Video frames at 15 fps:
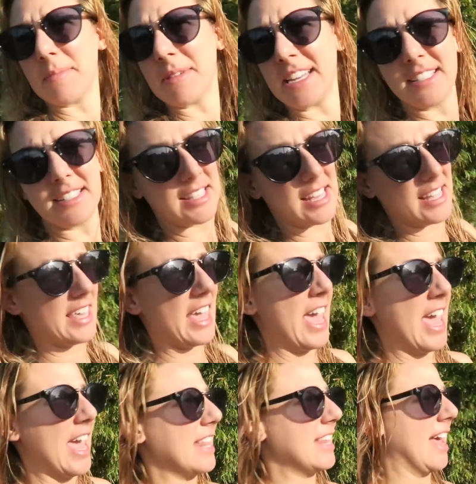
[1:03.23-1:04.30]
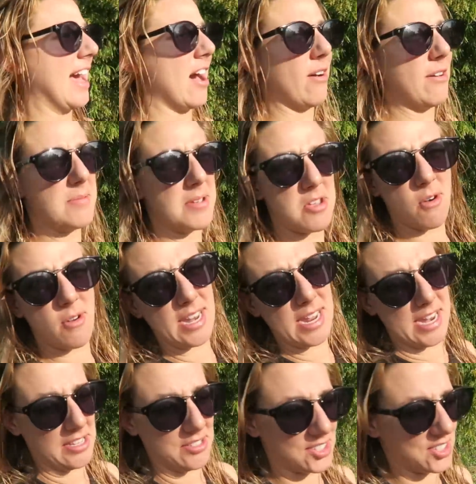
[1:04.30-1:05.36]
I mean, it's like eight now. I've been going
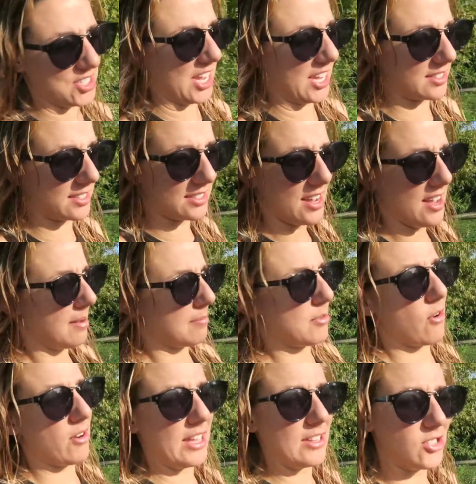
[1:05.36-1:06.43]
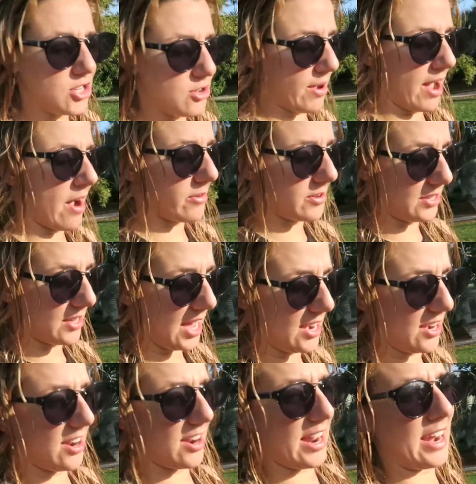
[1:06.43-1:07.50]
in at six. I'm going in two hours
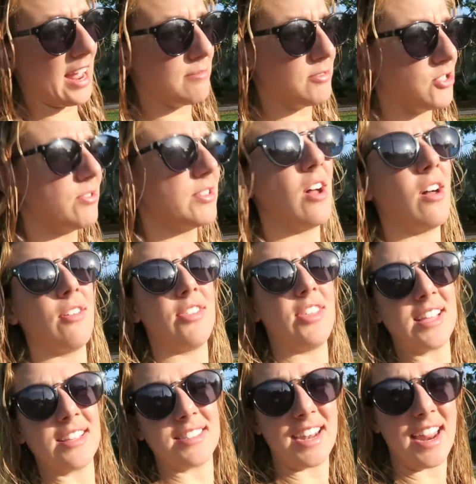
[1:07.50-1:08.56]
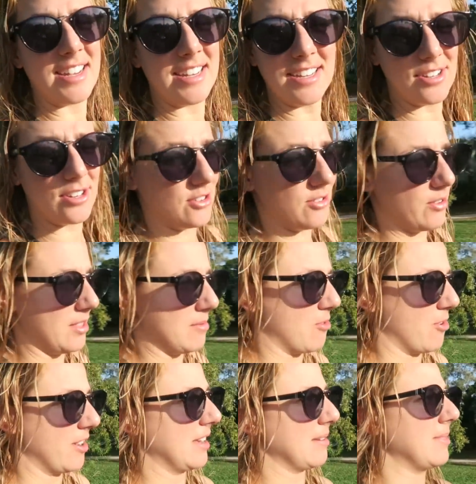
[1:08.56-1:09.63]
later, and I'm doing all the things that I need to do in the
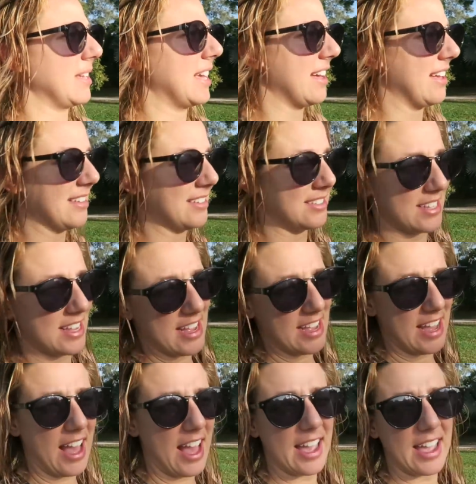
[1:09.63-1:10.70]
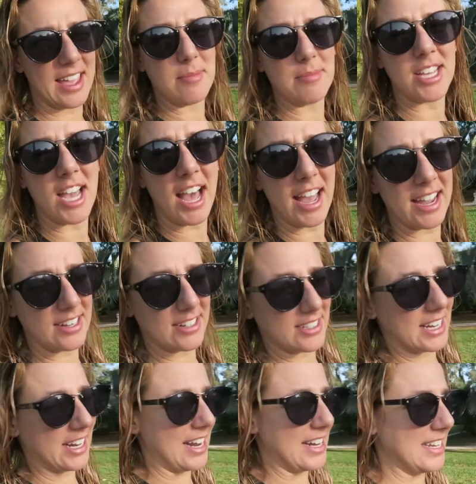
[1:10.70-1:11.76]
morning because I am
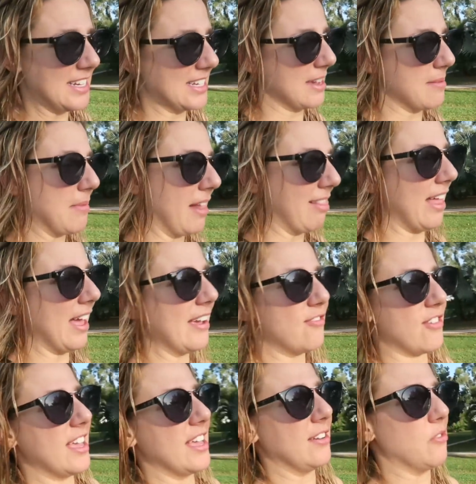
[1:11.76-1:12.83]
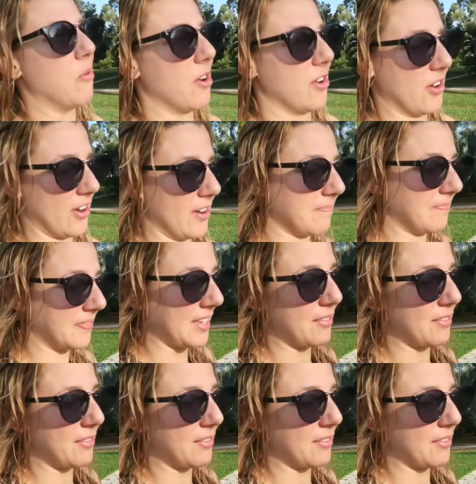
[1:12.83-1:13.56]
tired and I need to get my life in order.